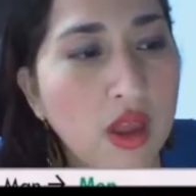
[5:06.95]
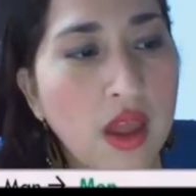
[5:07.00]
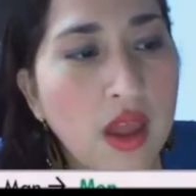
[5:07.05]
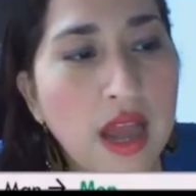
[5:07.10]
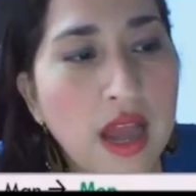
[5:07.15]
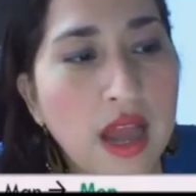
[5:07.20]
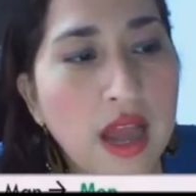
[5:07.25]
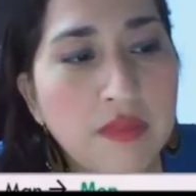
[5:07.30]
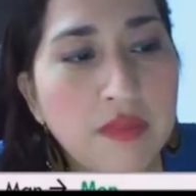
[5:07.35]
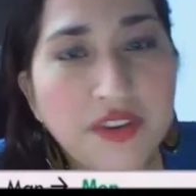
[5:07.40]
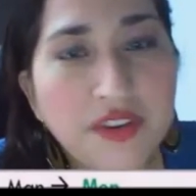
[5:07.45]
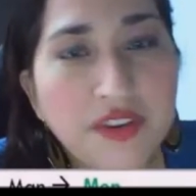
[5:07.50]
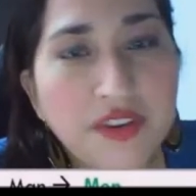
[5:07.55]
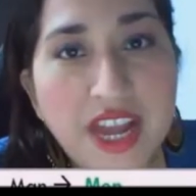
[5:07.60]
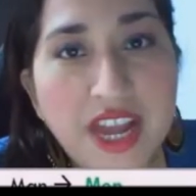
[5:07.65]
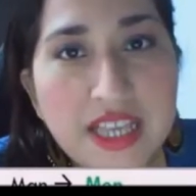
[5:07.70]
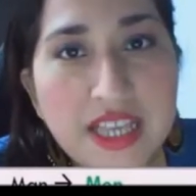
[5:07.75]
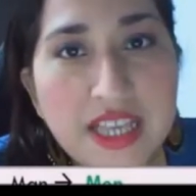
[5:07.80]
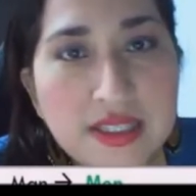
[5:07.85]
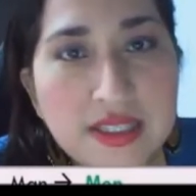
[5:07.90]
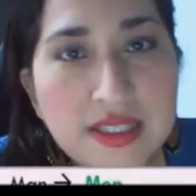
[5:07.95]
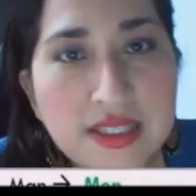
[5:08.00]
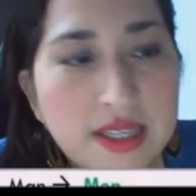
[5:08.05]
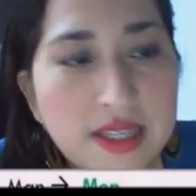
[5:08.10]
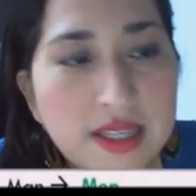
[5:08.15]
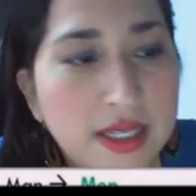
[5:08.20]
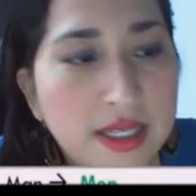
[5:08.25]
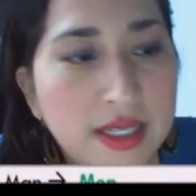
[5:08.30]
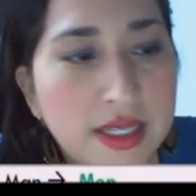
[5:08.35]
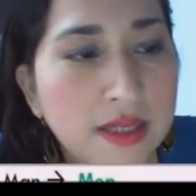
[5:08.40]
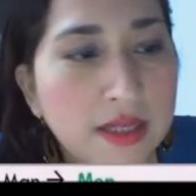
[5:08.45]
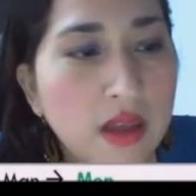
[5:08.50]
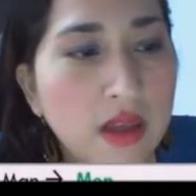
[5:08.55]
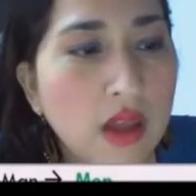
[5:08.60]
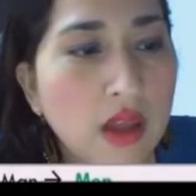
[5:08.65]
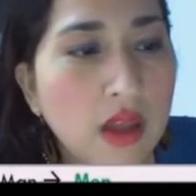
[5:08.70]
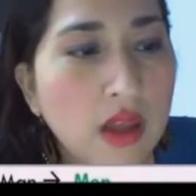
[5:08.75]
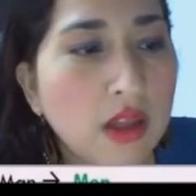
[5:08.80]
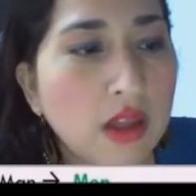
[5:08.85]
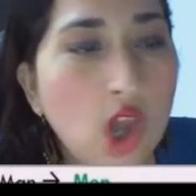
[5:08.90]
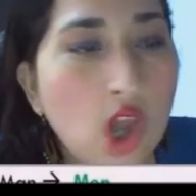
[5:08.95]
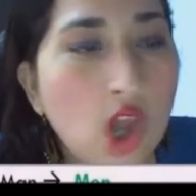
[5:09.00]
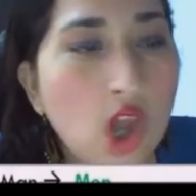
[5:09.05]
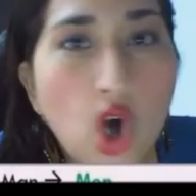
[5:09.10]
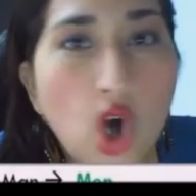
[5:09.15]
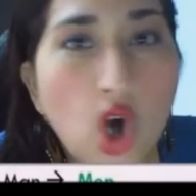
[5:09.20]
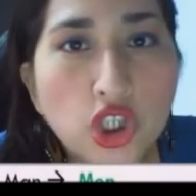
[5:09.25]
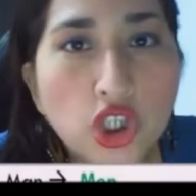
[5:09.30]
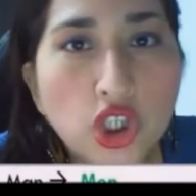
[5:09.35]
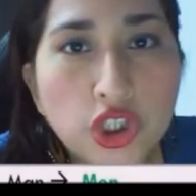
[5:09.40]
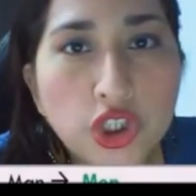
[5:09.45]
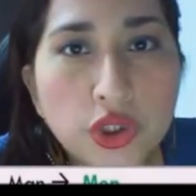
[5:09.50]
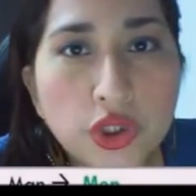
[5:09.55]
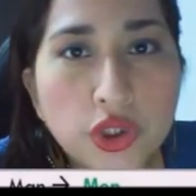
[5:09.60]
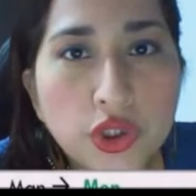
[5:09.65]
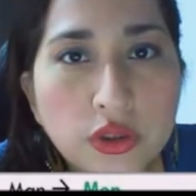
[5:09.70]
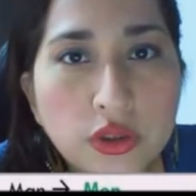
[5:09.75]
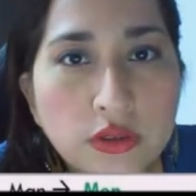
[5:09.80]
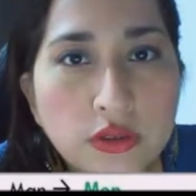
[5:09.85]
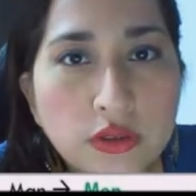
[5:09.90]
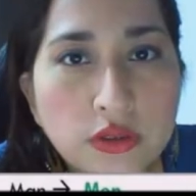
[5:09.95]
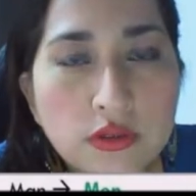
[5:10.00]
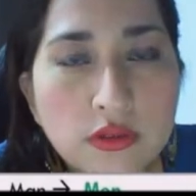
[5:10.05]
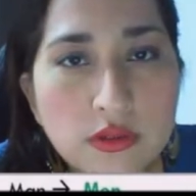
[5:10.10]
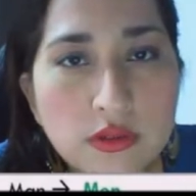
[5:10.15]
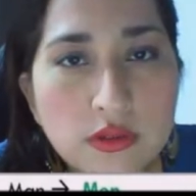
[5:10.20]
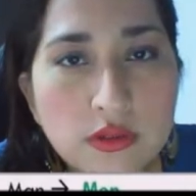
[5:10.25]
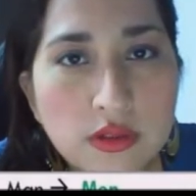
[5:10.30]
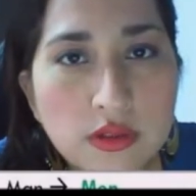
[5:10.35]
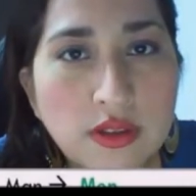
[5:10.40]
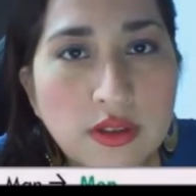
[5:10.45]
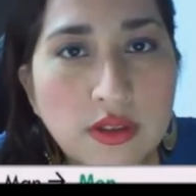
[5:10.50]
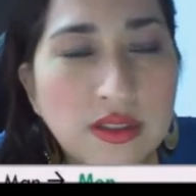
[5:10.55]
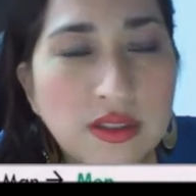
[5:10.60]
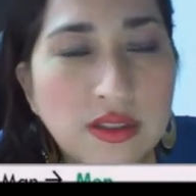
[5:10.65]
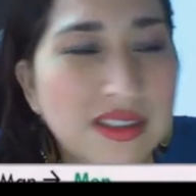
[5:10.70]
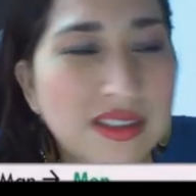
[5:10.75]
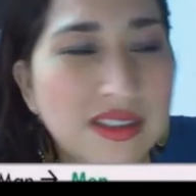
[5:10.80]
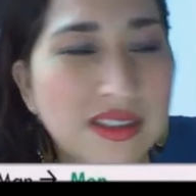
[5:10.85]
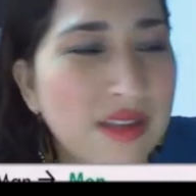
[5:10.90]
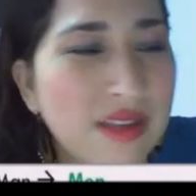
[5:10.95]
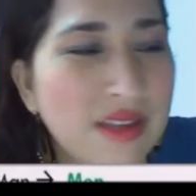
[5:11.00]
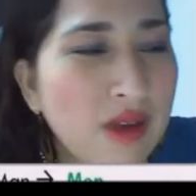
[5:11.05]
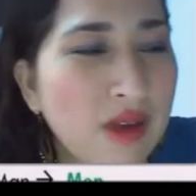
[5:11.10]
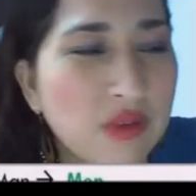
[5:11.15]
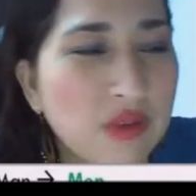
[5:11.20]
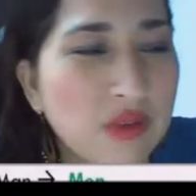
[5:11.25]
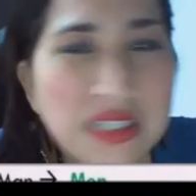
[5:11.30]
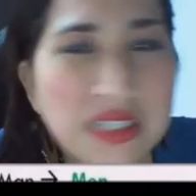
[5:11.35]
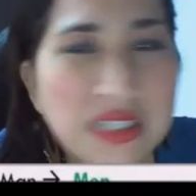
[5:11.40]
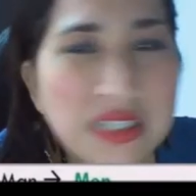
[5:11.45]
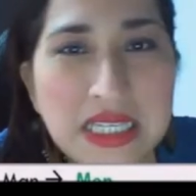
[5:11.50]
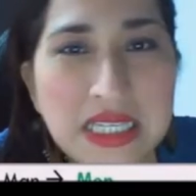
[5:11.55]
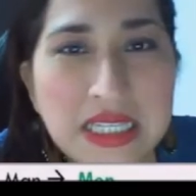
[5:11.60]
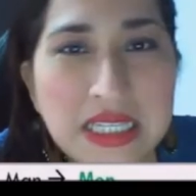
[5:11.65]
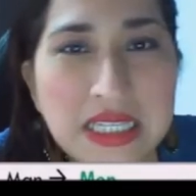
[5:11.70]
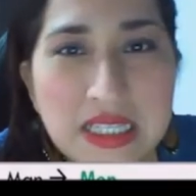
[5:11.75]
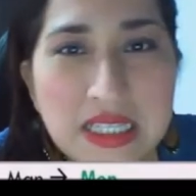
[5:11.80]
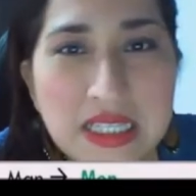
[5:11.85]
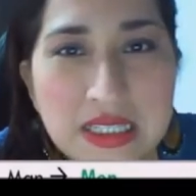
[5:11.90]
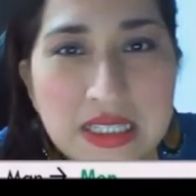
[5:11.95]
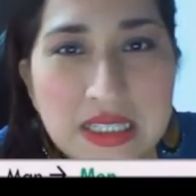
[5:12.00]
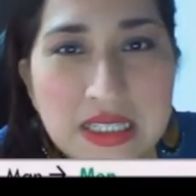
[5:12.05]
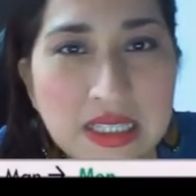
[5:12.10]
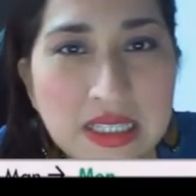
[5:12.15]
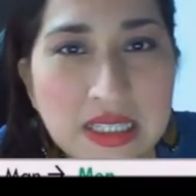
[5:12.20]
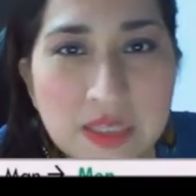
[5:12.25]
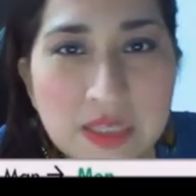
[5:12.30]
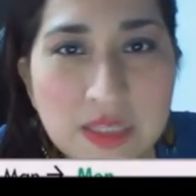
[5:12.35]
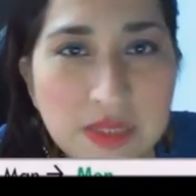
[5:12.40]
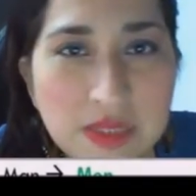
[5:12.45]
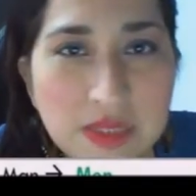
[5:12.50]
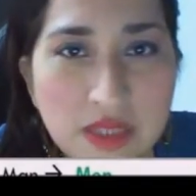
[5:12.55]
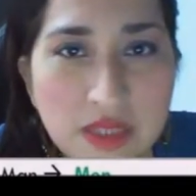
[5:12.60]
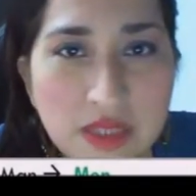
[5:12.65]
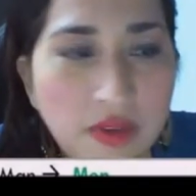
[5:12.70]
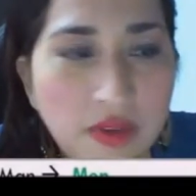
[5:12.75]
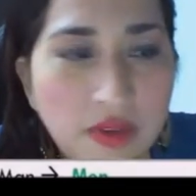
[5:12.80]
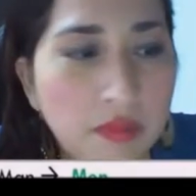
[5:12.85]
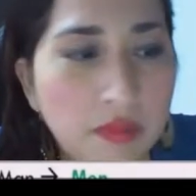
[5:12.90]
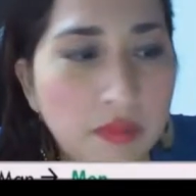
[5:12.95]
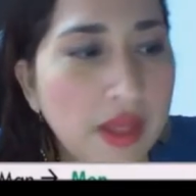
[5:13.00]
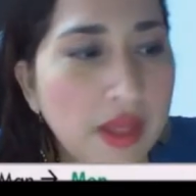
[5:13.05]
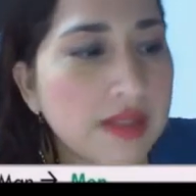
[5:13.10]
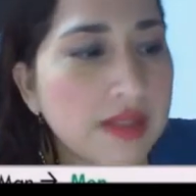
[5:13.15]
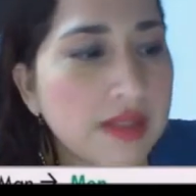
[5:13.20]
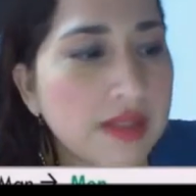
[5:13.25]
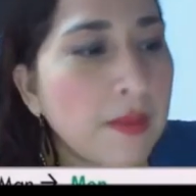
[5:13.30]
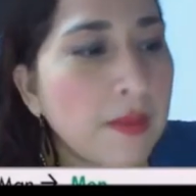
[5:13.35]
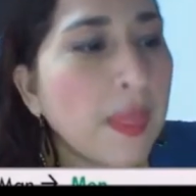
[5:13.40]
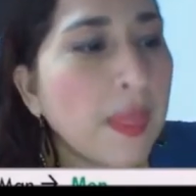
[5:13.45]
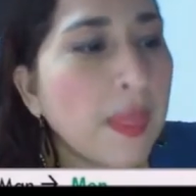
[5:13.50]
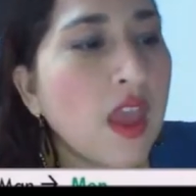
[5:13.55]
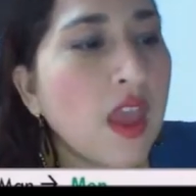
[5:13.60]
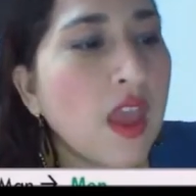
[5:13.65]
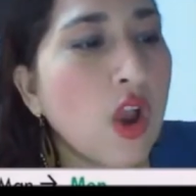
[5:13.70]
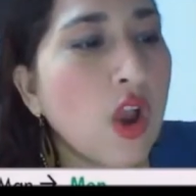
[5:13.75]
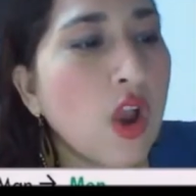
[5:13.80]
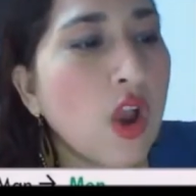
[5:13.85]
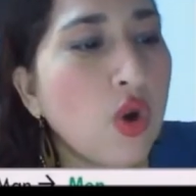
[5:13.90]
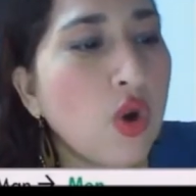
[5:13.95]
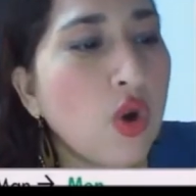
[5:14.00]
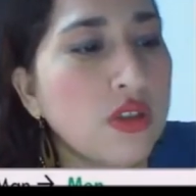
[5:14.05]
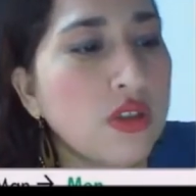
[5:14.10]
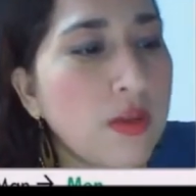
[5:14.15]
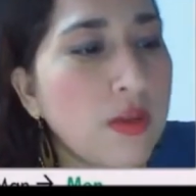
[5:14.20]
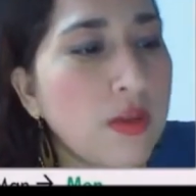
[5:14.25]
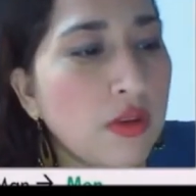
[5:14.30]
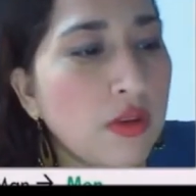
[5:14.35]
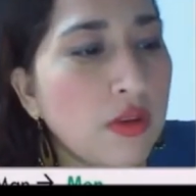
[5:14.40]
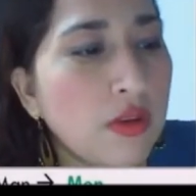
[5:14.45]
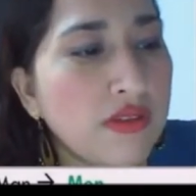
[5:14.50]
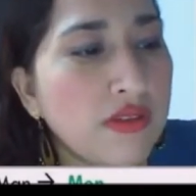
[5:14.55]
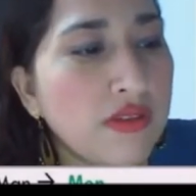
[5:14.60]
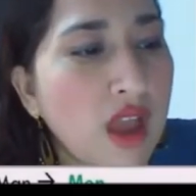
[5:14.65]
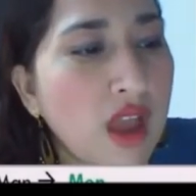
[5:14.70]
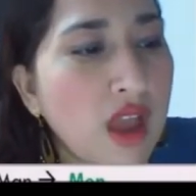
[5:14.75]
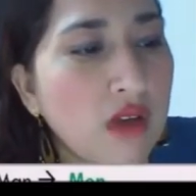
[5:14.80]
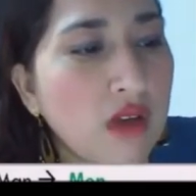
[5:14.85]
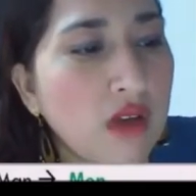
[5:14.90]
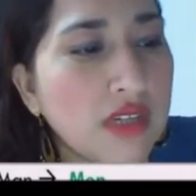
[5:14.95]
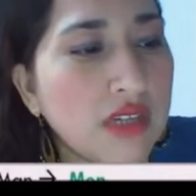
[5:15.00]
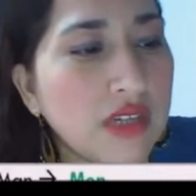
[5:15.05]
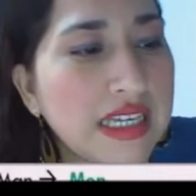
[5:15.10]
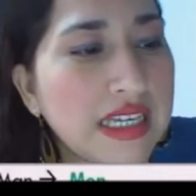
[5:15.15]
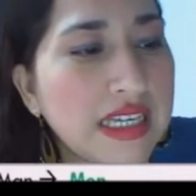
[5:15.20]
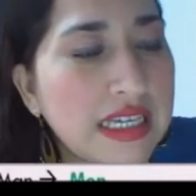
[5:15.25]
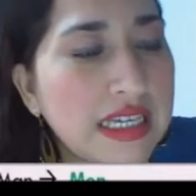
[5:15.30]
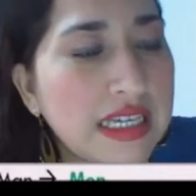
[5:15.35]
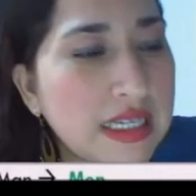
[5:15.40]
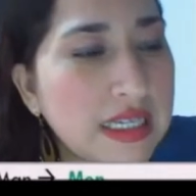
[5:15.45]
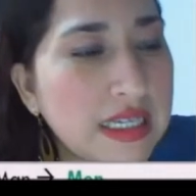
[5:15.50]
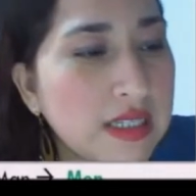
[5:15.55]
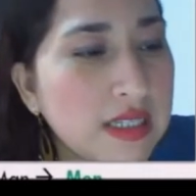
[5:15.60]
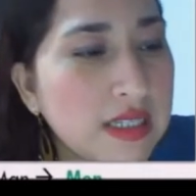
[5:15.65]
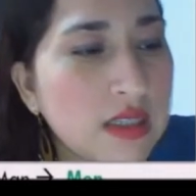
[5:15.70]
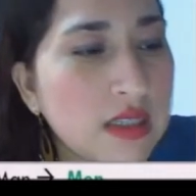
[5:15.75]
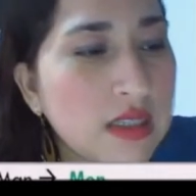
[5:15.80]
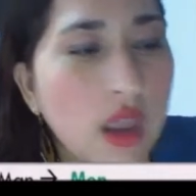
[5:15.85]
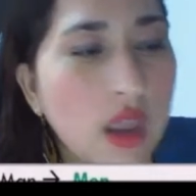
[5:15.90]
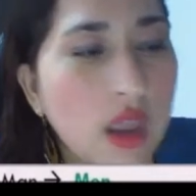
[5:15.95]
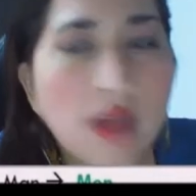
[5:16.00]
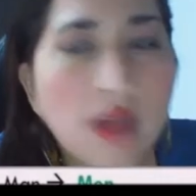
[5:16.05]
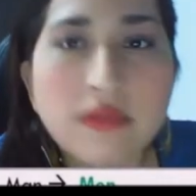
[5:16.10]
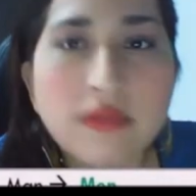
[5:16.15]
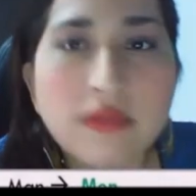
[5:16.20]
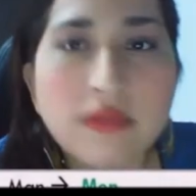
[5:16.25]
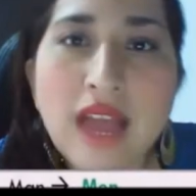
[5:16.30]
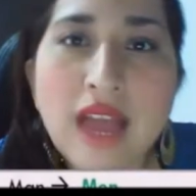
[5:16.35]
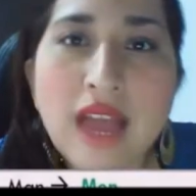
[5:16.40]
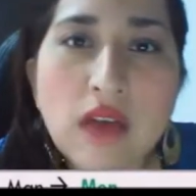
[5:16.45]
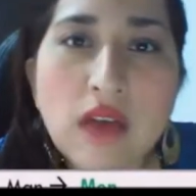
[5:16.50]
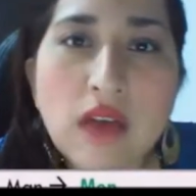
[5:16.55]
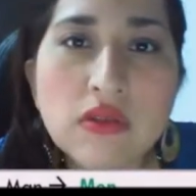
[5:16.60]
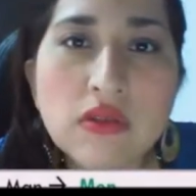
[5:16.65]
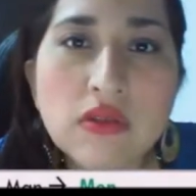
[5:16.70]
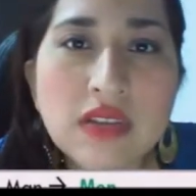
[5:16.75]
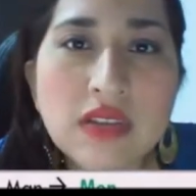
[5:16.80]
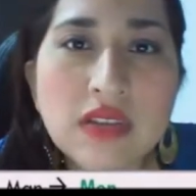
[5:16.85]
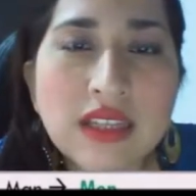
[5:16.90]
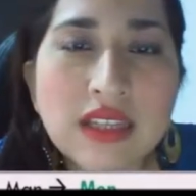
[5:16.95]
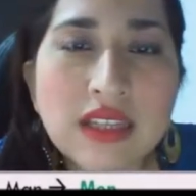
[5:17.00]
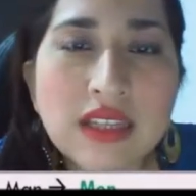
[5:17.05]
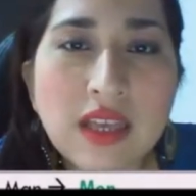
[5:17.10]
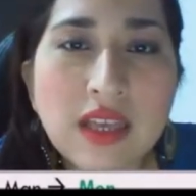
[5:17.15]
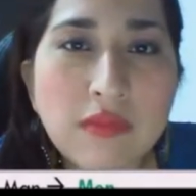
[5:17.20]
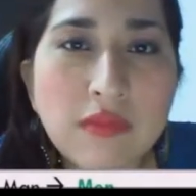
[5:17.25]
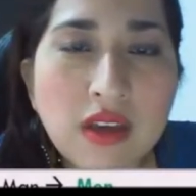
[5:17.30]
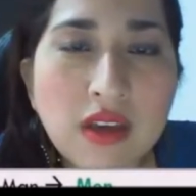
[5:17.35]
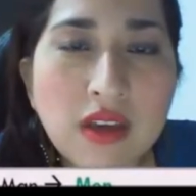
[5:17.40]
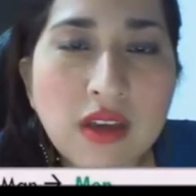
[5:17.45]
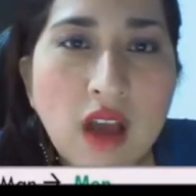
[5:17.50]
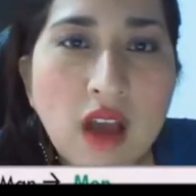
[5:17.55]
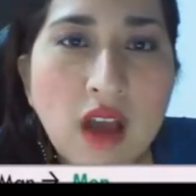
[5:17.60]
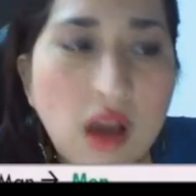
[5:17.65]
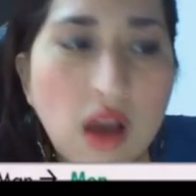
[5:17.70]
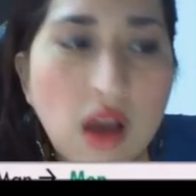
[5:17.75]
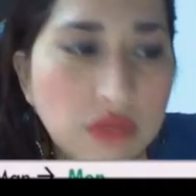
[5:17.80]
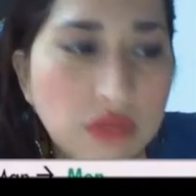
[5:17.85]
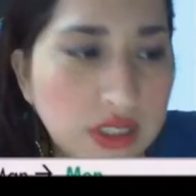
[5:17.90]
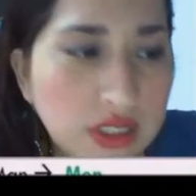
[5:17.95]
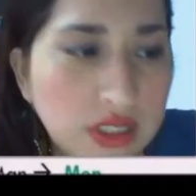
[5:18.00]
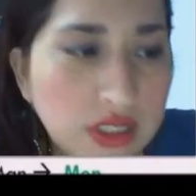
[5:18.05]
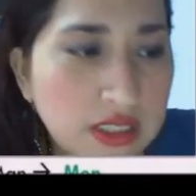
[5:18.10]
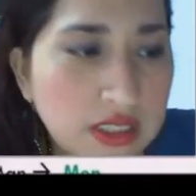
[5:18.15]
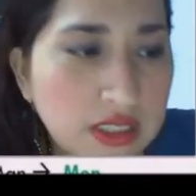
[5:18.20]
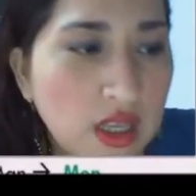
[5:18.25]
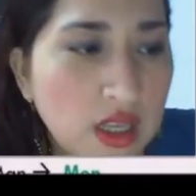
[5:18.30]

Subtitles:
Albert Einstein, London is about cities and a specific place. Countable noun is nouns that can be counted.